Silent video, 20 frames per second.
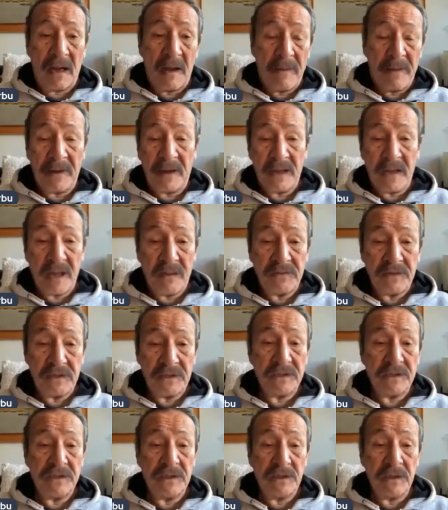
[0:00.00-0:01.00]
I began Yemshi
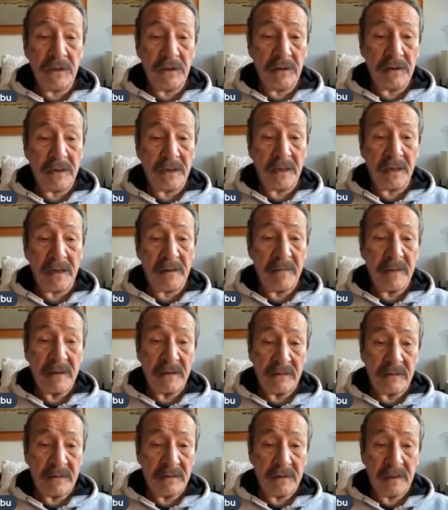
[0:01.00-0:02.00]
Chigur and I
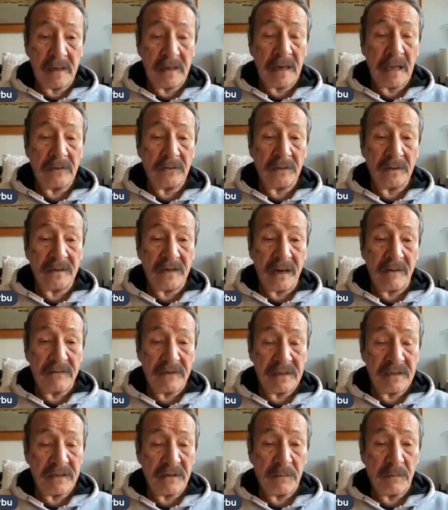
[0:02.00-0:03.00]
made Janato
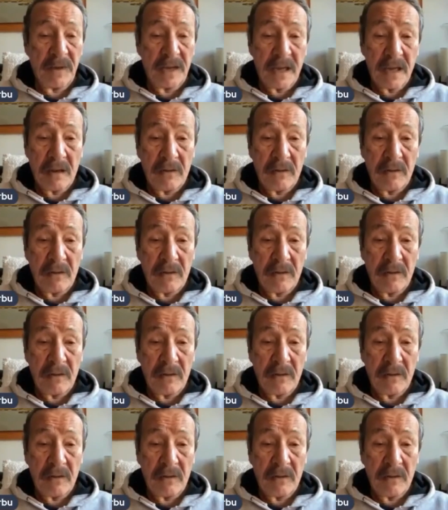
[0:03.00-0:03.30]
reference the pay.